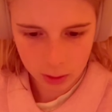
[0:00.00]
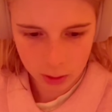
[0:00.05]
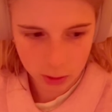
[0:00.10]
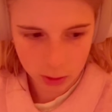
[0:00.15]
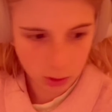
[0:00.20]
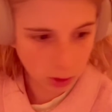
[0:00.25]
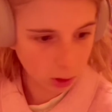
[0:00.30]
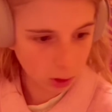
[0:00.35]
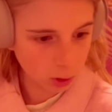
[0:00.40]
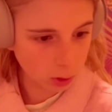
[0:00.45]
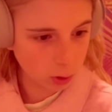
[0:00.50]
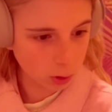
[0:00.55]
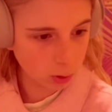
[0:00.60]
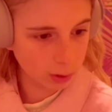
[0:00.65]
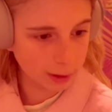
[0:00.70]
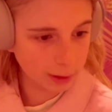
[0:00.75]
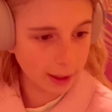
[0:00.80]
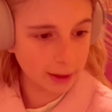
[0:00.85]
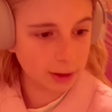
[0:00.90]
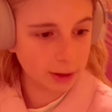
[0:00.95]
So,
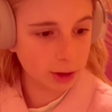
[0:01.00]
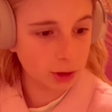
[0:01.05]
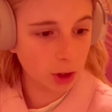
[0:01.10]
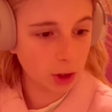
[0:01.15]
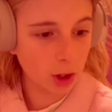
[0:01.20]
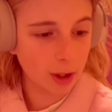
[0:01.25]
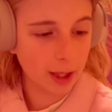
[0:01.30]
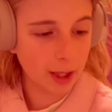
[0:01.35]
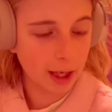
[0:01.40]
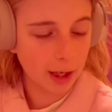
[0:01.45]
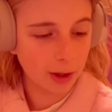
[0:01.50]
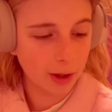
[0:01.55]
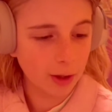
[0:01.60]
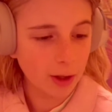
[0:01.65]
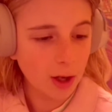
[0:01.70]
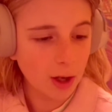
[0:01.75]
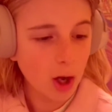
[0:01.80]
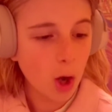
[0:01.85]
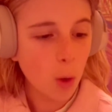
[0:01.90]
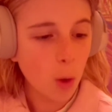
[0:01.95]
let's start out
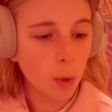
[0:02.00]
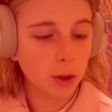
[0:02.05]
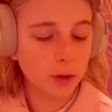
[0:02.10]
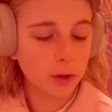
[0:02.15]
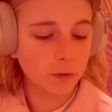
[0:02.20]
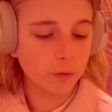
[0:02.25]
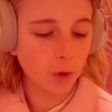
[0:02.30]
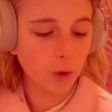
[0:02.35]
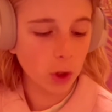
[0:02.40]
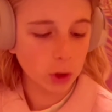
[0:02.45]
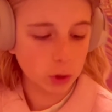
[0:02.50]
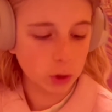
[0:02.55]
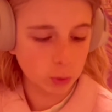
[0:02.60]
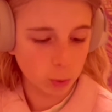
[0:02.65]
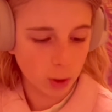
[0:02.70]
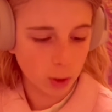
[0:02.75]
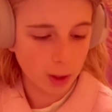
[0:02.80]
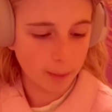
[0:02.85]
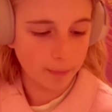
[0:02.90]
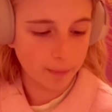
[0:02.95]
with the first
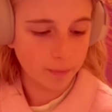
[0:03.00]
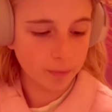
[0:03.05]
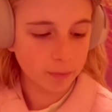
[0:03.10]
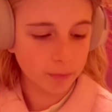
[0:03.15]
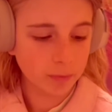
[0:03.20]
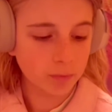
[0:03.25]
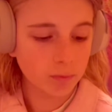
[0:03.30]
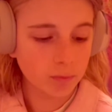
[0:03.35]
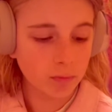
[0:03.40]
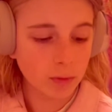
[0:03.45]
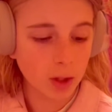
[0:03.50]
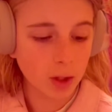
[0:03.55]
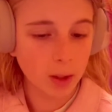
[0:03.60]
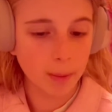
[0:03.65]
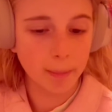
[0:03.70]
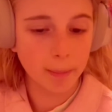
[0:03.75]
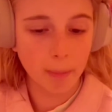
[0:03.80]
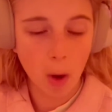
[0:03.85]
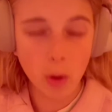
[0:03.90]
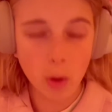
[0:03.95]
one.
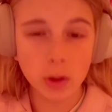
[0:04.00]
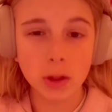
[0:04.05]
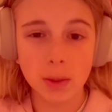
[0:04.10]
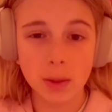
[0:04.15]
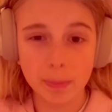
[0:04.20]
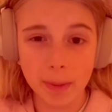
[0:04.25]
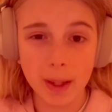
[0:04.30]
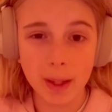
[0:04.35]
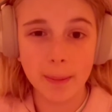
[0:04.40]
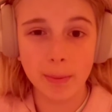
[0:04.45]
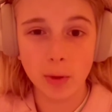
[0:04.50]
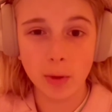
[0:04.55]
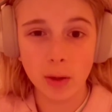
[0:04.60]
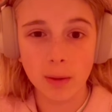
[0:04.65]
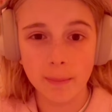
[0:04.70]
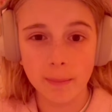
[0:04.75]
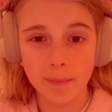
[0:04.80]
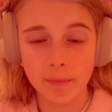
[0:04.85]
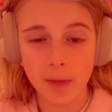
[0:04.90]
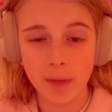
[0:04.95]
Most people,
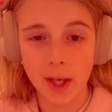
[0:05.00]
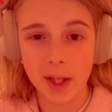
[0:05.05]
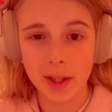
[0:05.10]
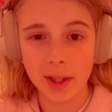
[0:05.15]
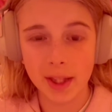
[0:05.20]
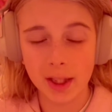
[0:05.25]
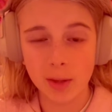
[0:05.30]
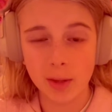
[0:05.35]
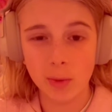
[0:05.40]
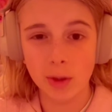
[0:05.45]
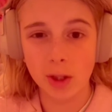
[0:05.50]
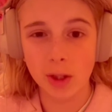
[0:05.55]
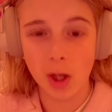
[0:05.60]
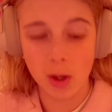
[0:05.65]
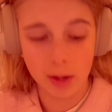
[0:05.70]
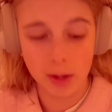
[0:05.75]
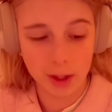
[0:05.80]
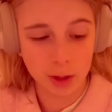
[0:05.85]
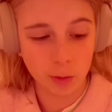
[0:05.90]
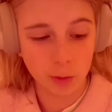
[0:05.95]
I think, would know
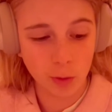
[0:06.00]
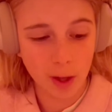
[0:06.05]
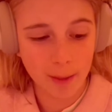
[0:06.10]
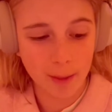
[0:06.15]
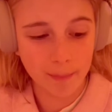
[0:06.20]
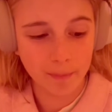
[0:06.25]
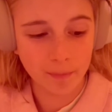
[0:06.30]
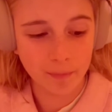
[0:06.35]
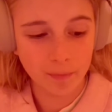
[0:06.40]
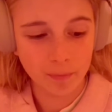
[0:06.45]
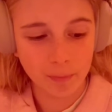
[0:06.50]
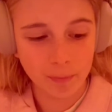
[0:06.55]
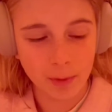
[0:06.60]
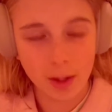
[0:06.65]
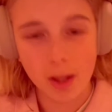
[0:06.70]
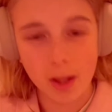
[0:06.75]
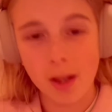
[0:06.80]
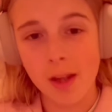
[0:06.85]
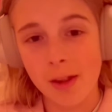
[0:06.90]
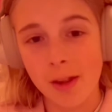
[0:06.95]
this one.
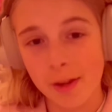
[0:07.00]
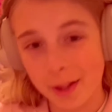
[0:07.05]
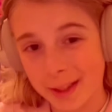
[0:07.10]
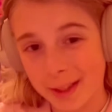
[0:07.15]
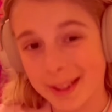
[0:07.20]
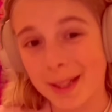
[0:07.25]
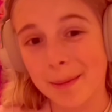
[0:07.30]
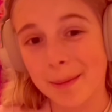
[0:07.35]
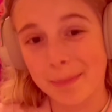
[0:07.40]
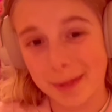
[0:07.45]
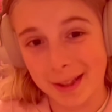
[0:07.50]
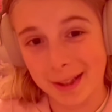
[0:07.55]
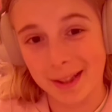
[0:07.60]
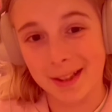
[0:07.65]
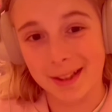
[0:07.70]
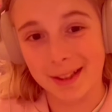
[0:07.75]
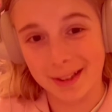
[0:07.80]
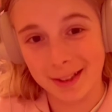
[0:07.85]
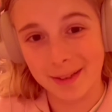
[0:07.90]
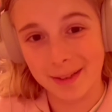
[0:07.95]
The
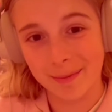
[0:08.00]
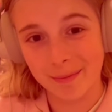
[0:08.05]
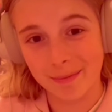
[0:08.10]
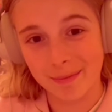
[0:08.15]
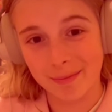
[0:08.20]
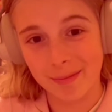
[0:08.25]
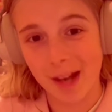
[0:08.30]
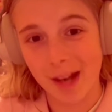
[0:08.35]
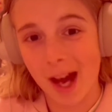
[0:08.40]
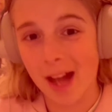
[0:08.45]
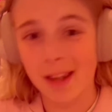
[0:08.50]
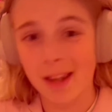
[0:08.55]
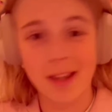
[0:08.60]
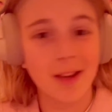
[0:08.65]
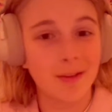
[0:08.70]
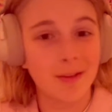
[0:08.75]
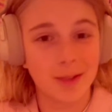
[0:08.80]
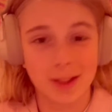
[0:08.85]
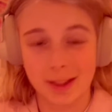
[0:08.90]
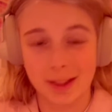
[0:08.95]
Simpsons. I
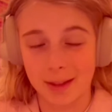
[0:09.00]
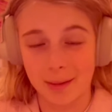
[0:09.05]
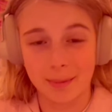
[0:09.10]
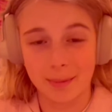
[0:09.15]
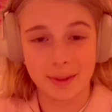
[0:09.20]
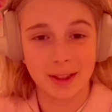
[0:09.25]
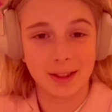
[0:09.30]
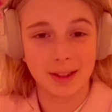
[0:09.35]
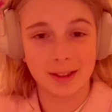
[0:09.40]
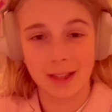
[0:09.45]
love The Simpsons.